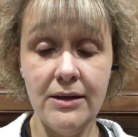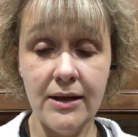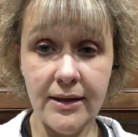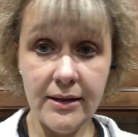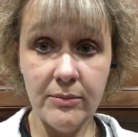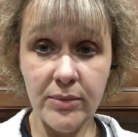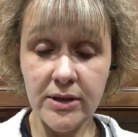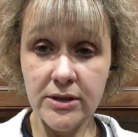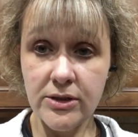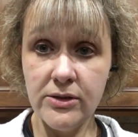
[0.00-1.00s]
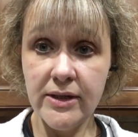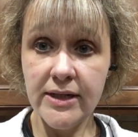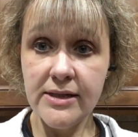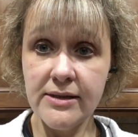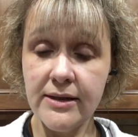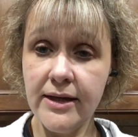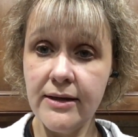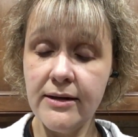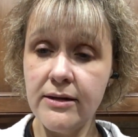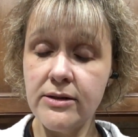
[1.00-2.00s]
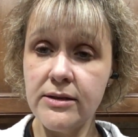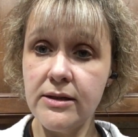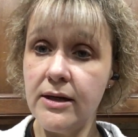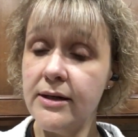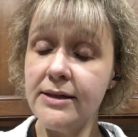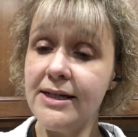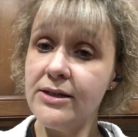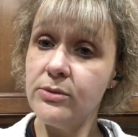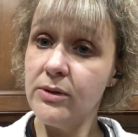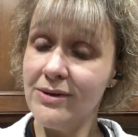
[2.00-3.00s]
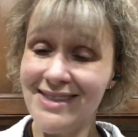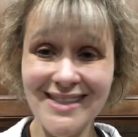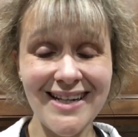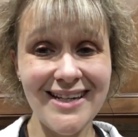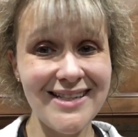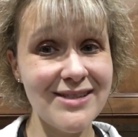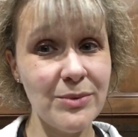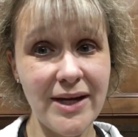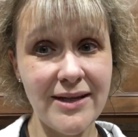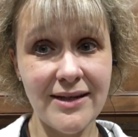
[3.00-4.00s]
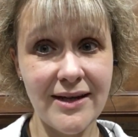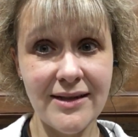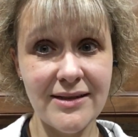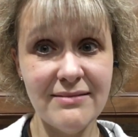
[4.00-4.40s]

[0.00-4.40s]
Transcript: Um, but I'll talk to you guys again on day 21. Tonight is a weigh in night.